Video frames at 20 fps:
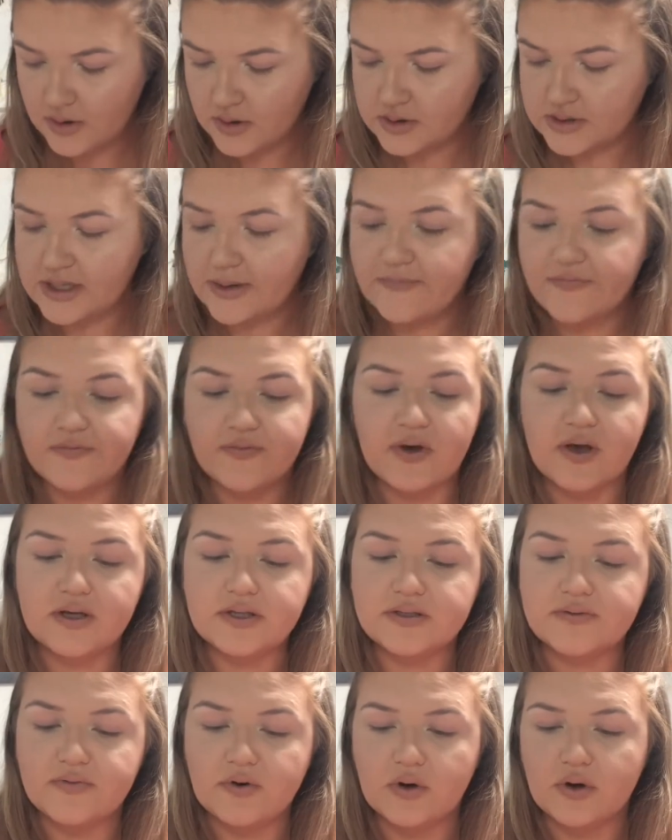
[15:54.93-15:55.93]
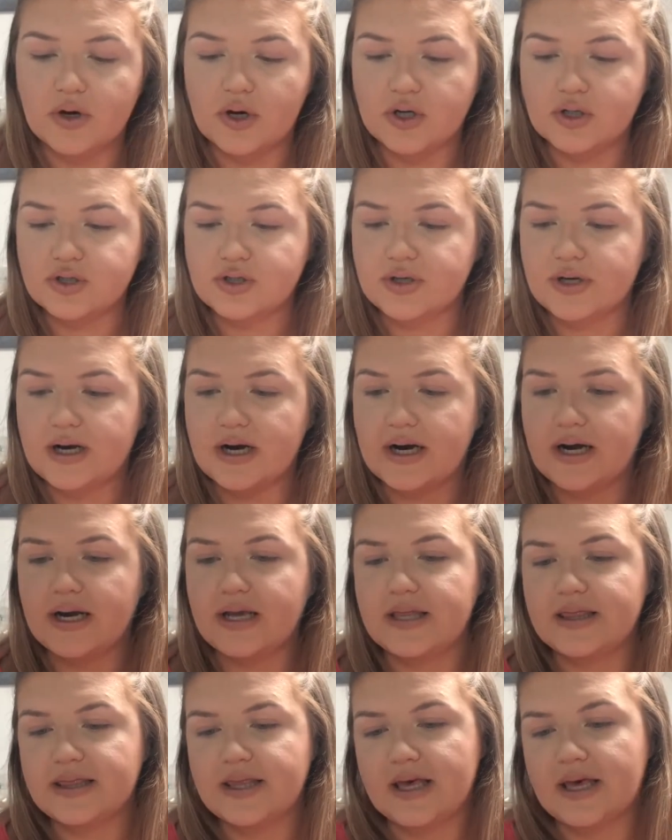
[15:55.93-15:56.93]
So I'm first of all going to
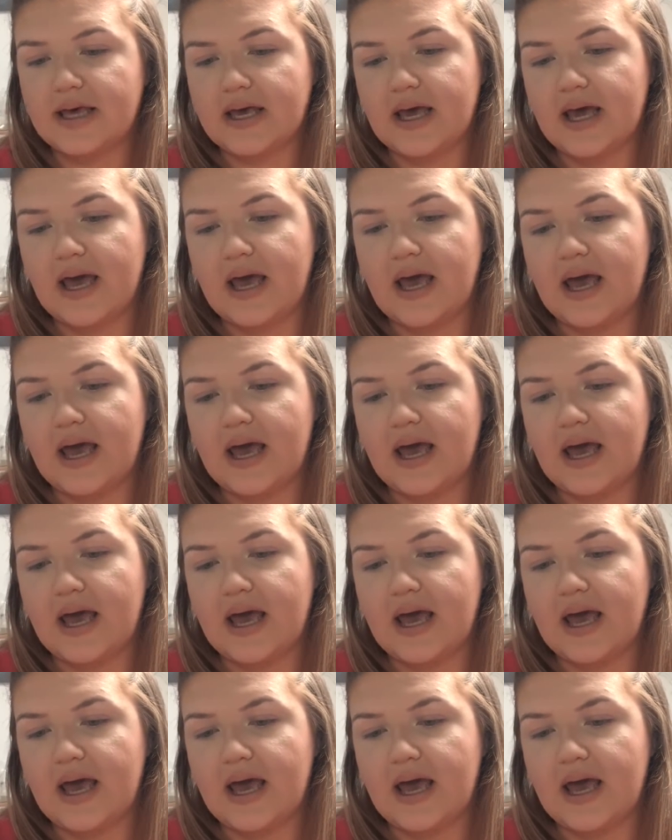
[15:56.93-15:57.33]
try the